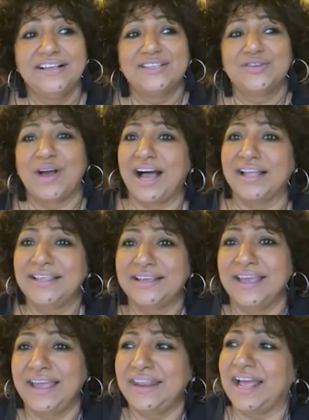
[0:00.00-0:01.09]
So
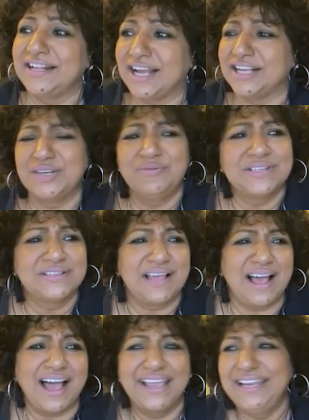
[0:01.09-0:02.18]
and Achan was
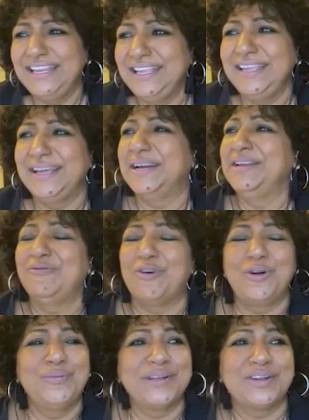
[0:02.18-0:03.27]
highly
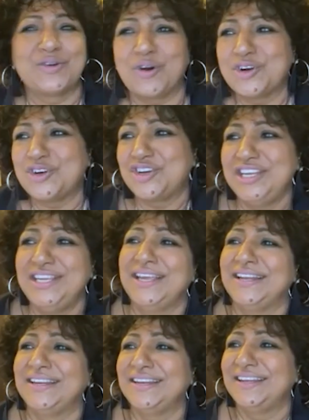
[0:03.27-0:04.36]
involved with Rotary
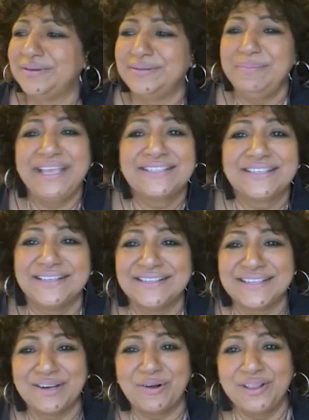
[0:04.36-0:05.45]
and
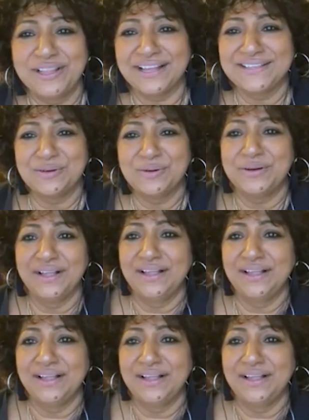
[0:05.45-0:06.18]
Masons and all that. So